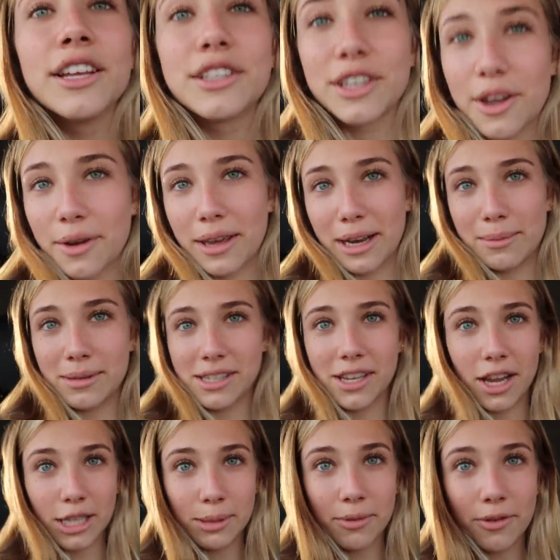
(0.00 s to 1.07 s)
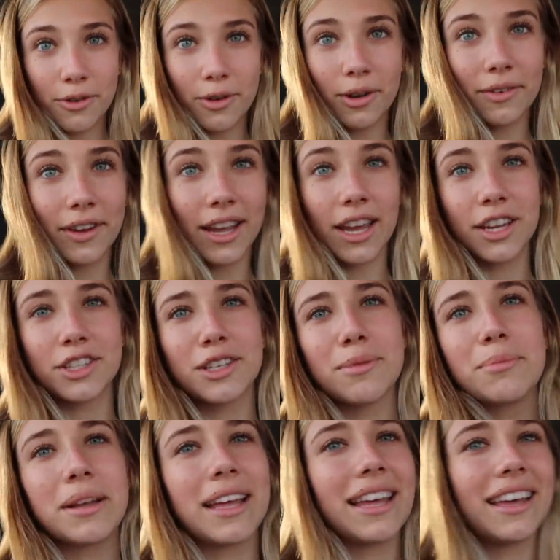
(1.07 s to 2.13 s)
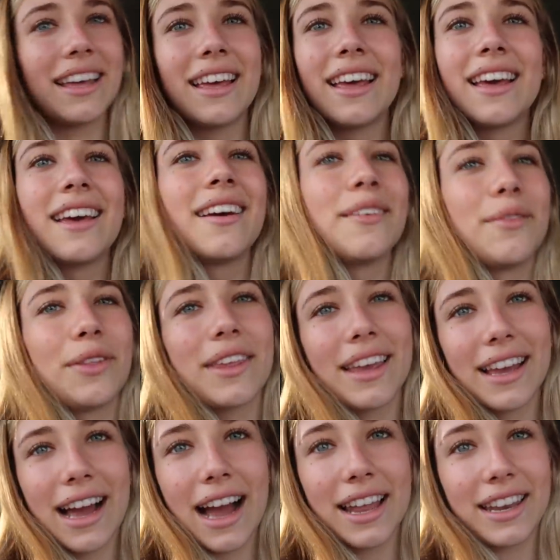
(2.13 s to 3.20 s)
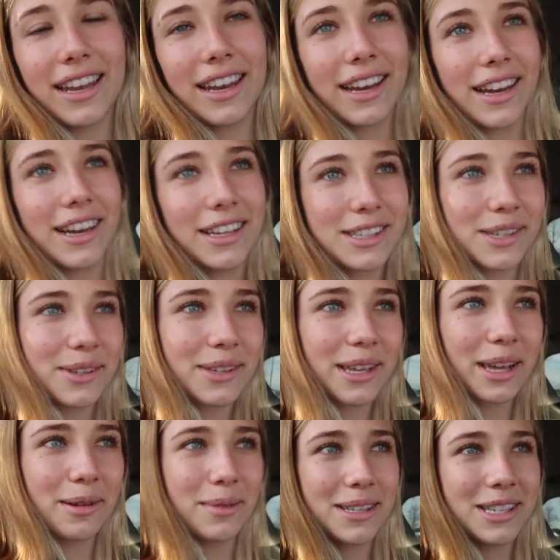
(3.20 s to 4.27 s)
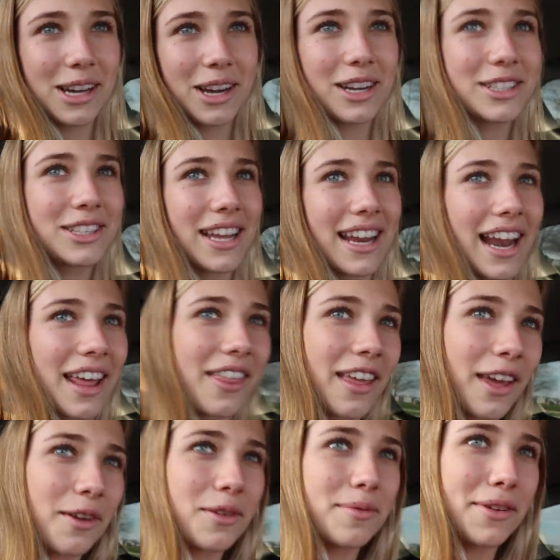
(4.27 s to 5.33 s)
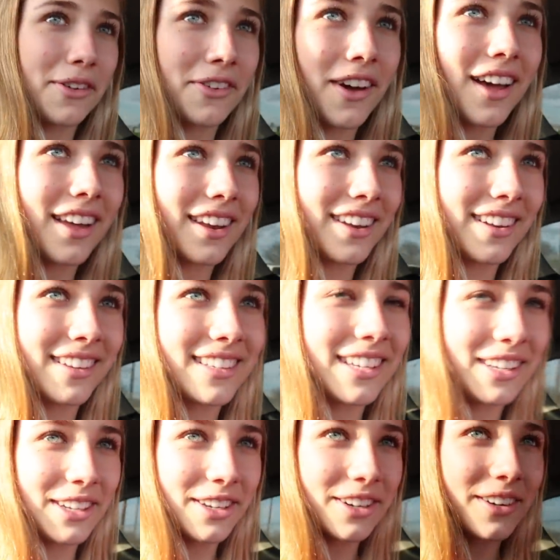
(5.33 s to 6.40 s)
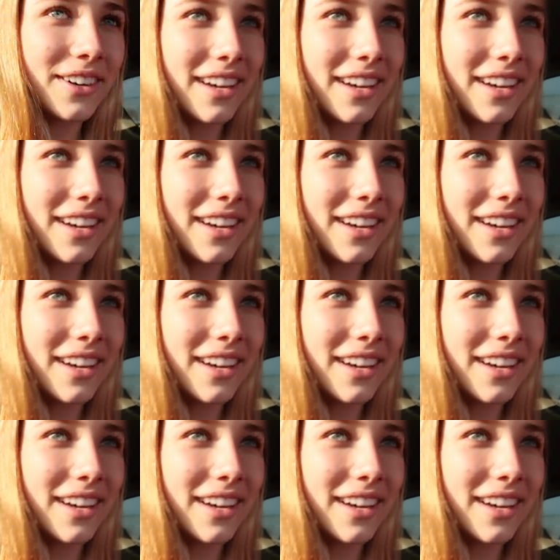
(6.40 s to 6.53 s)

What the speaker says: to go get a massage before vacation, but I needed an excuse to get a massage, and I think it would be fun to do.